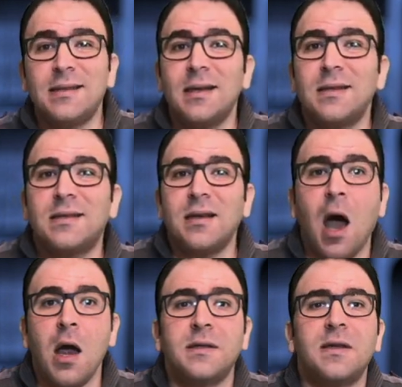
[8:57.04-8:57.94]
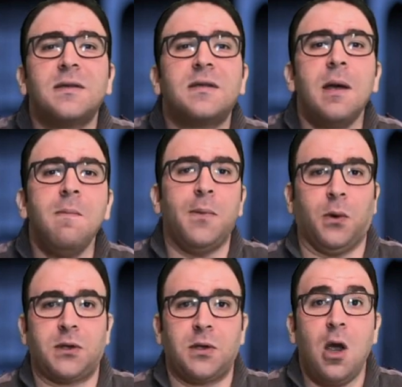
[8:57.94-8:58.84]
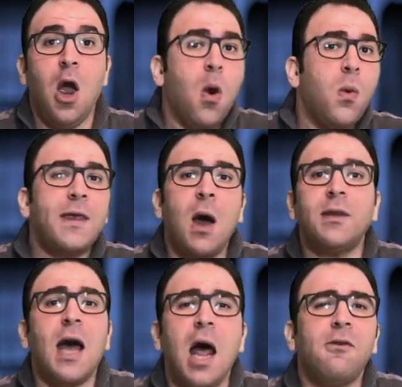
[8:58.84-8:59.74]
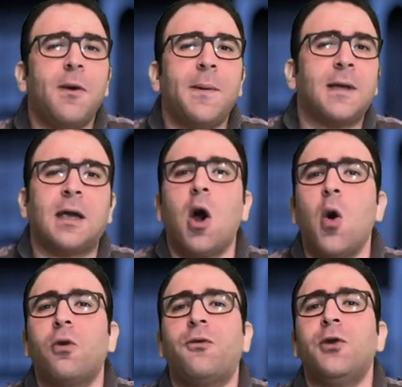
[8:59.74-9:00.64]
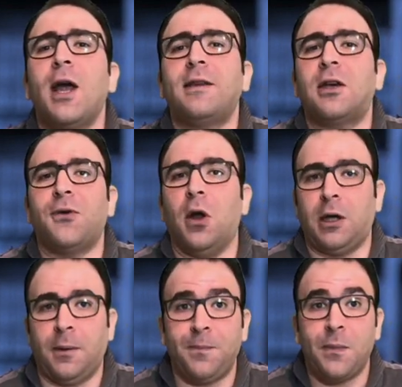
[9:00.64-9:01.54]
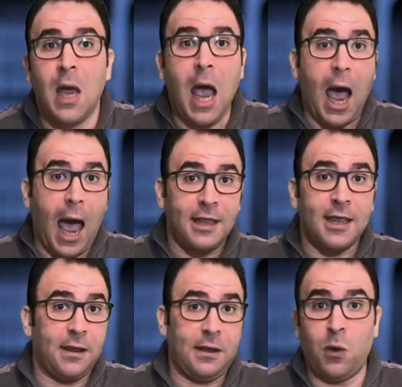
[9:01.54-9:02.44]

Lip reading: signs symbols without alphabetic or phonetic volume, and that they